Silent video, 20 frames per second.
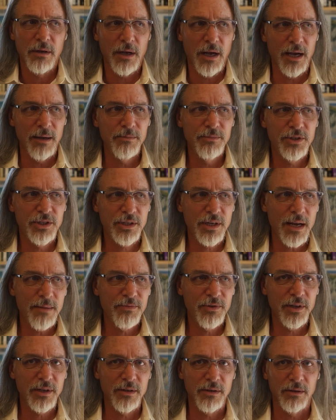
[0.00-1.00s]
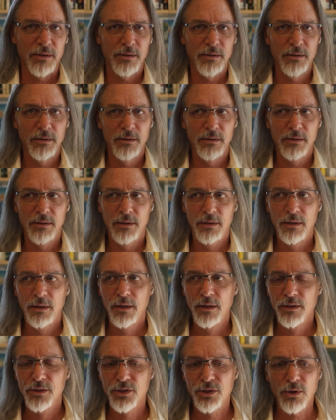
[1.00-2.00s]
I'm skeptical.
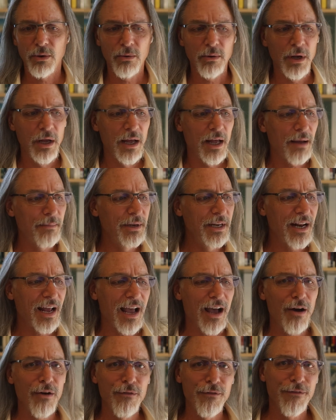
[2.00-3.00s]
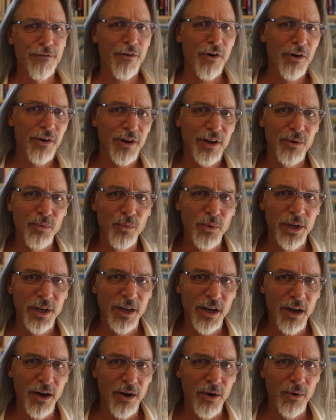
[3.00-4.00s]
So, I mean, how far can we
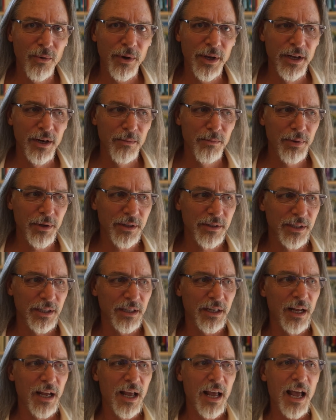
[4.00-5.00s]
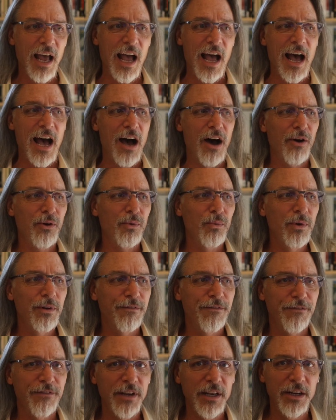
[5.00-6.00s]
go in a building? How do we
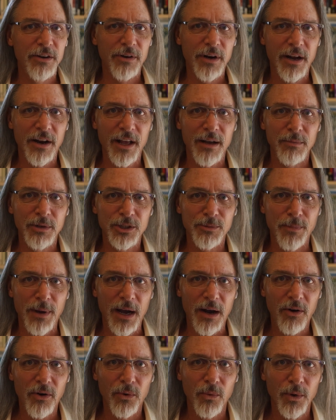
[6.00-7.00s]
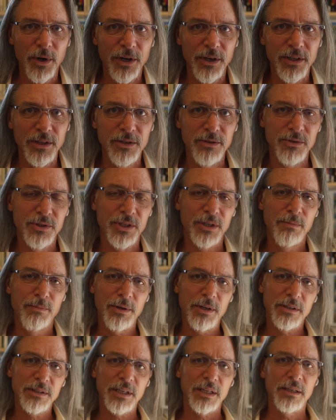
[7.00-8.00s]
figure out how much power we're going to use in a
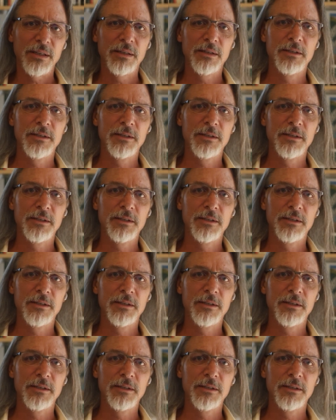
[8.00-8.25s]
building?